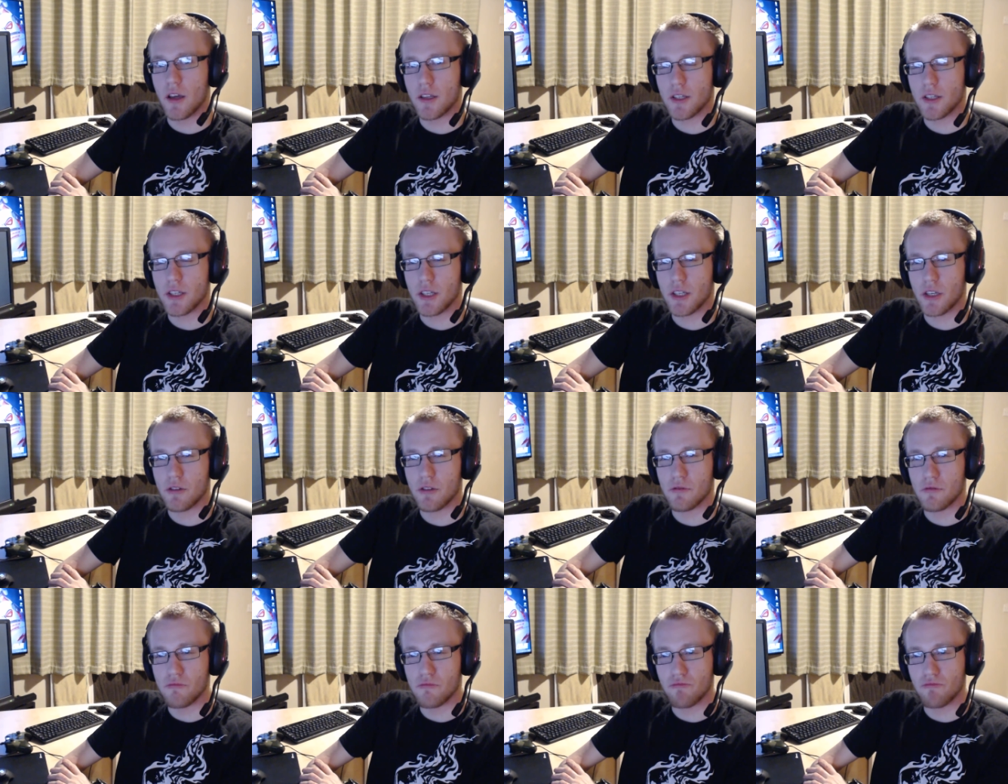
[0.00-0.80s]

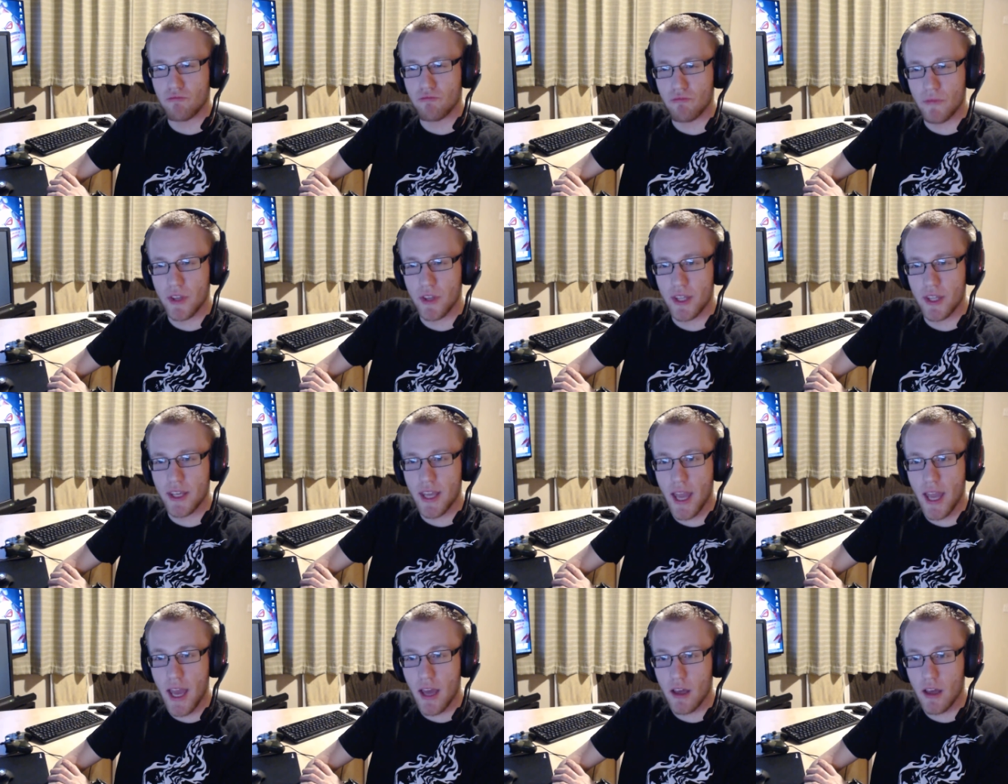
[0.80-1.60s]
So
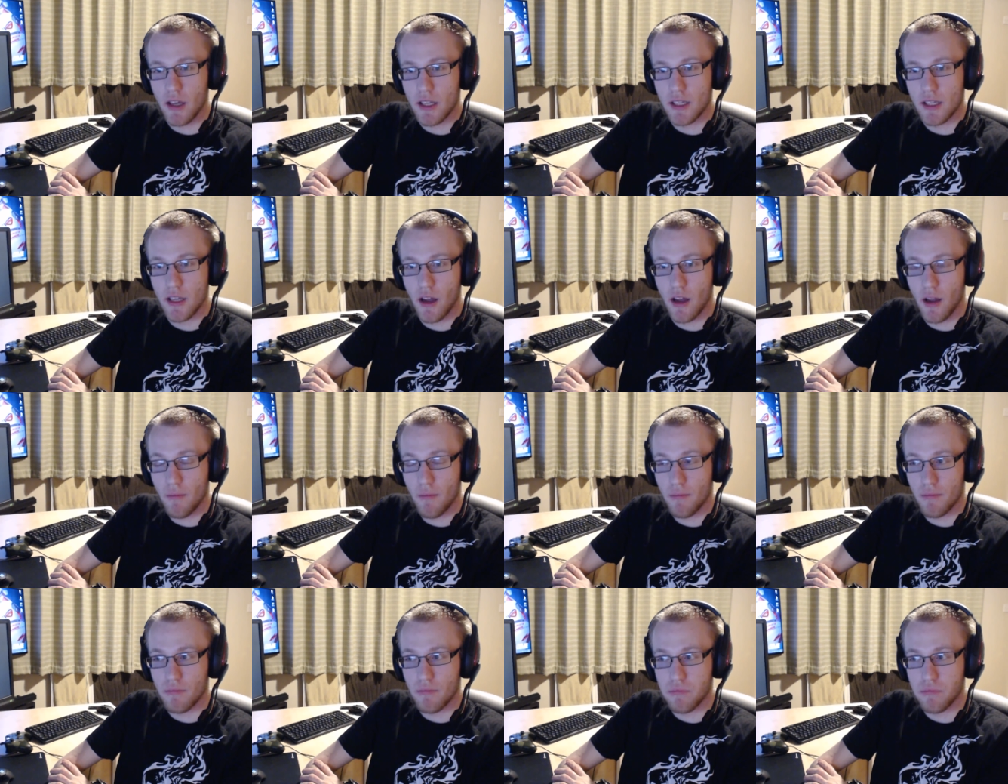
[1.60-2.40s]
yeah,
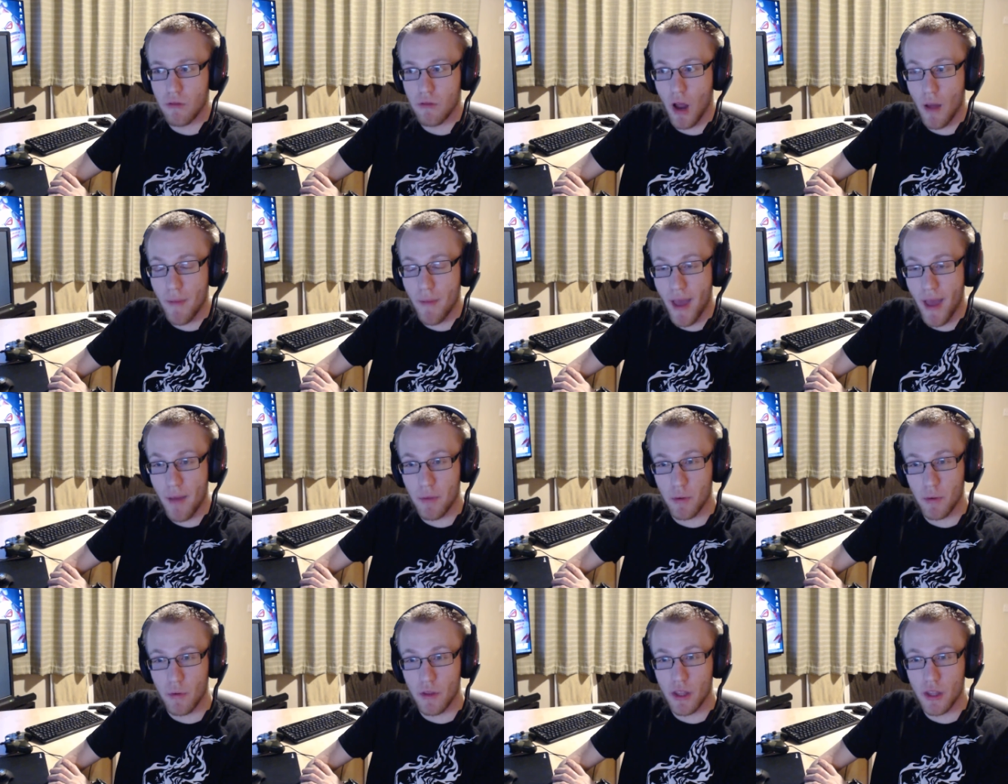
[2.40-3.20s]
I'm I'm
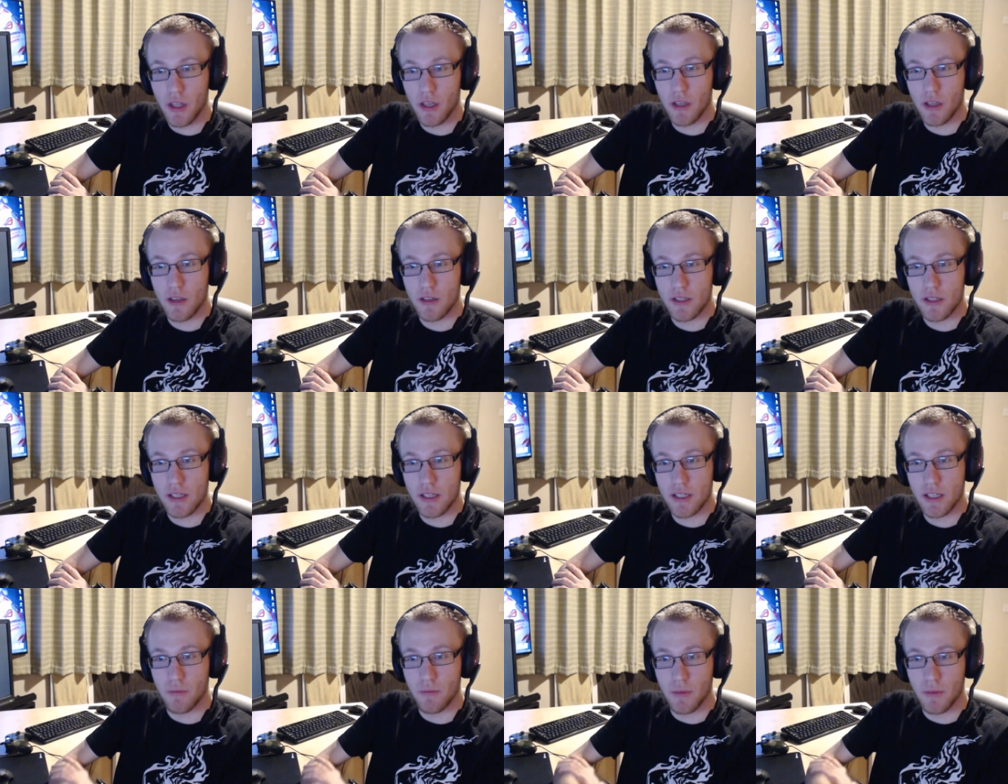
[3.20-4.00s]
happy with it because
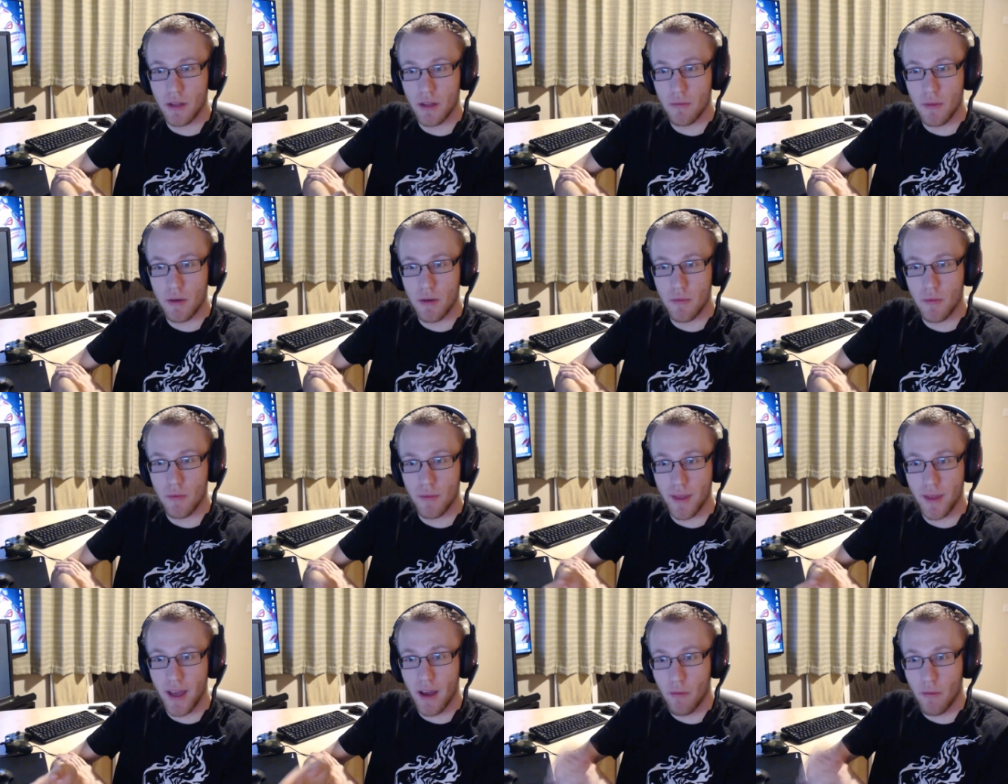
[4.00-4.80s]
it's given me the
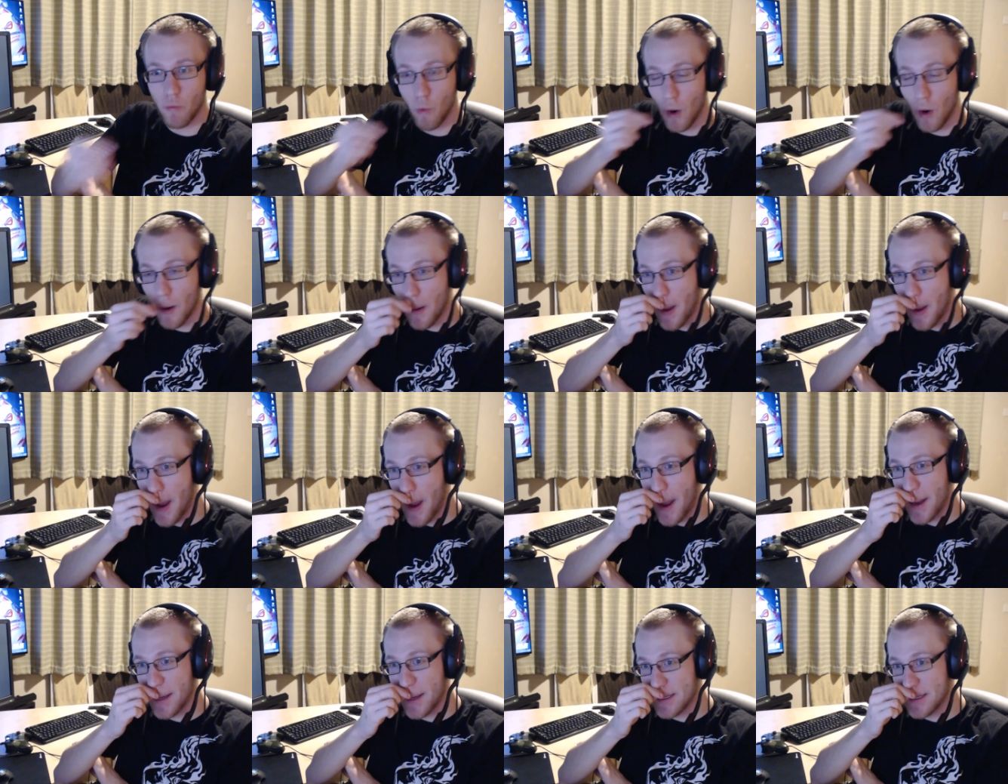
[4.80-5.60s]
minimum that I want.
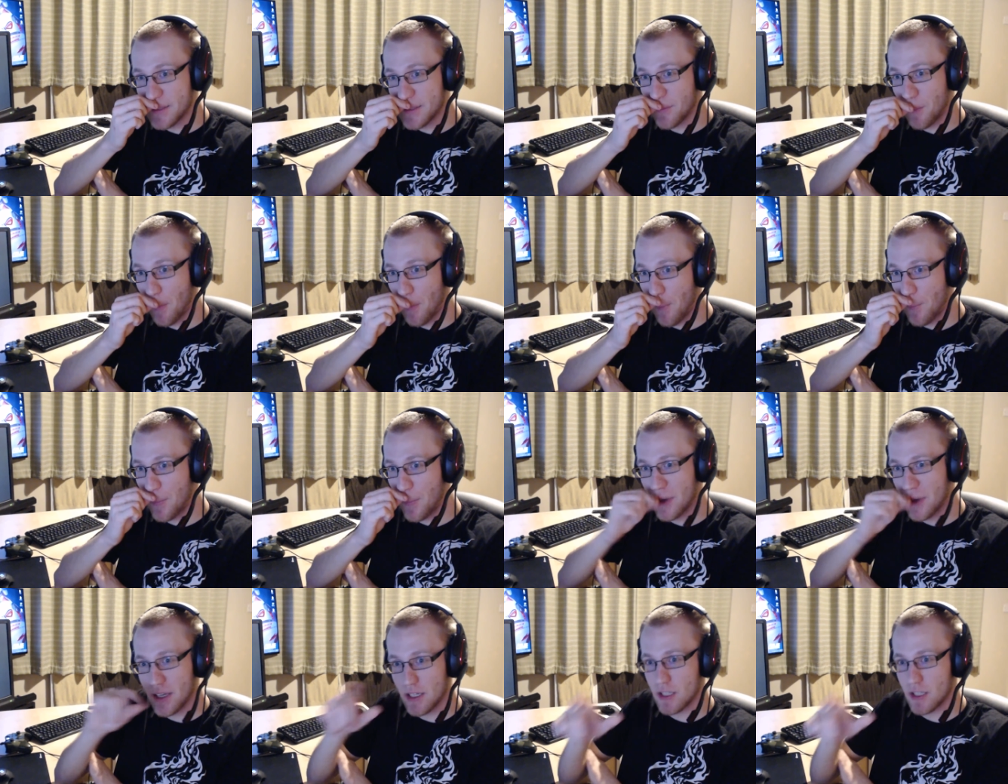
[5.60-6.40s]
And
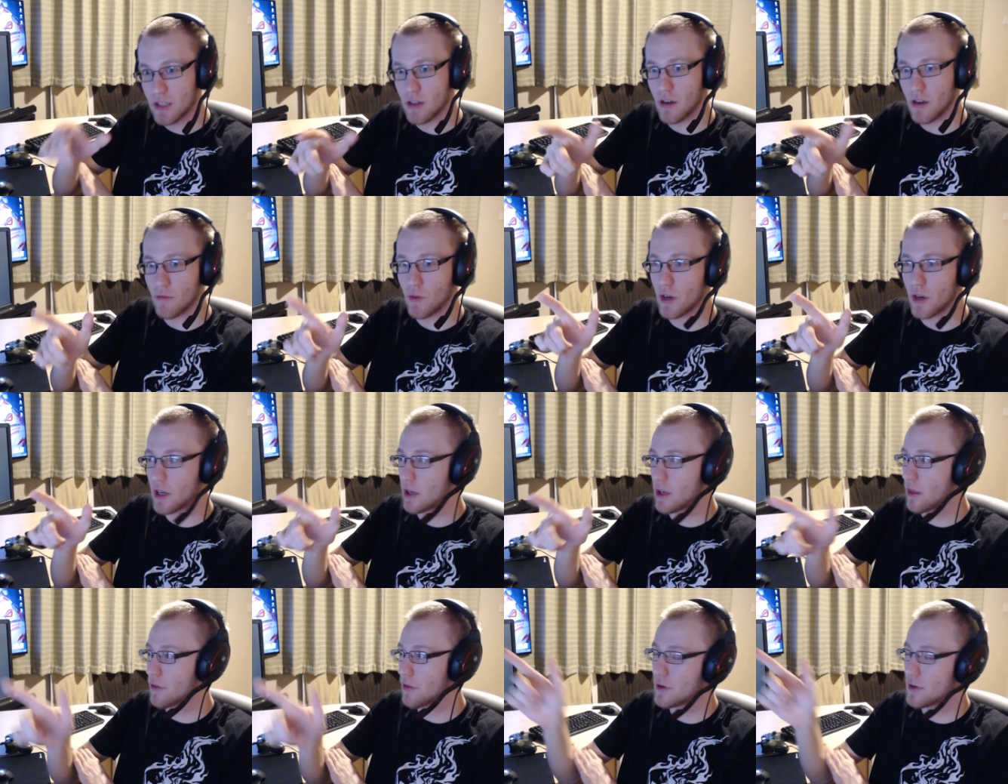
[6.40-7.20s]
when you start
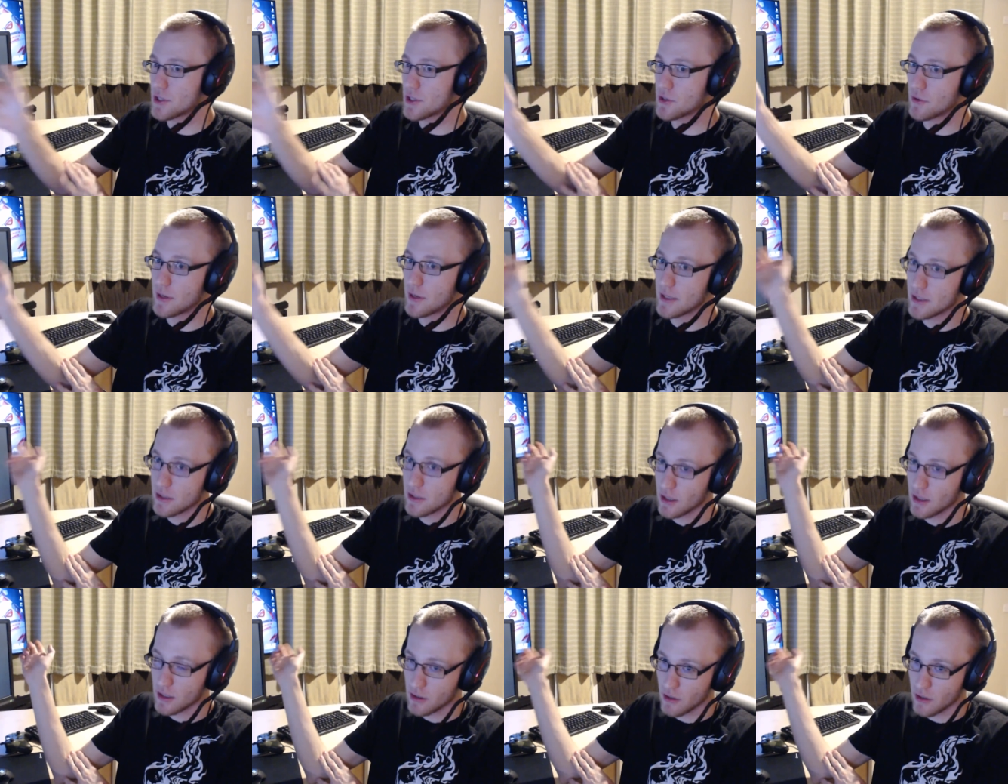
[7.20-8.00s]
running three
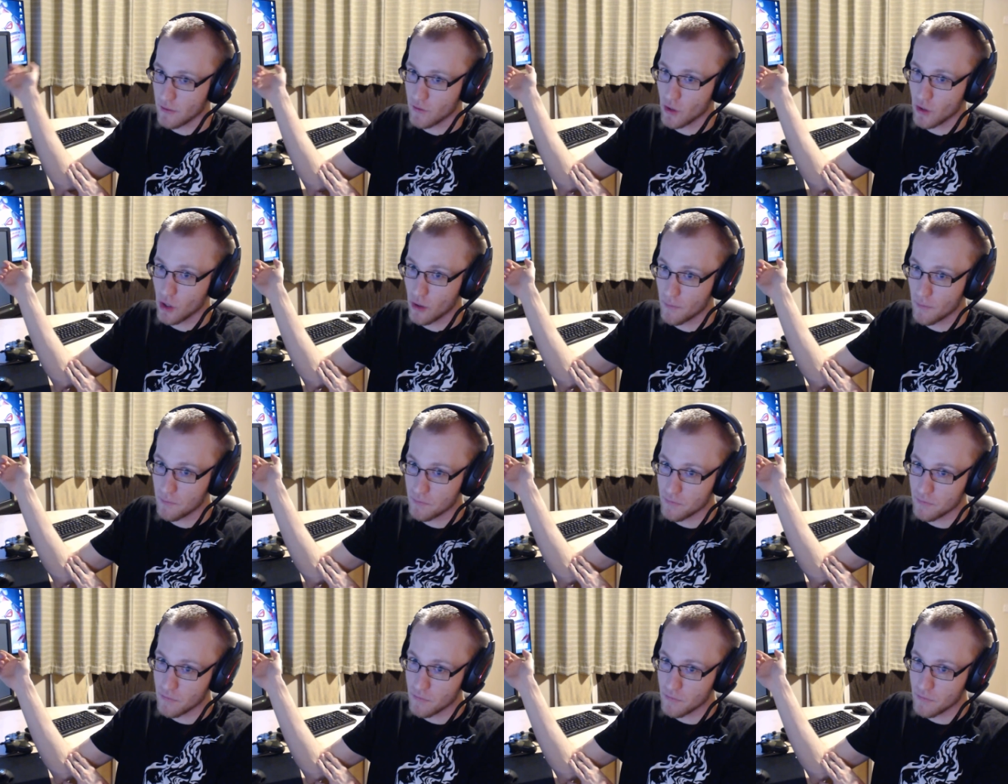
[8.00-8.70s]
screens like I've got,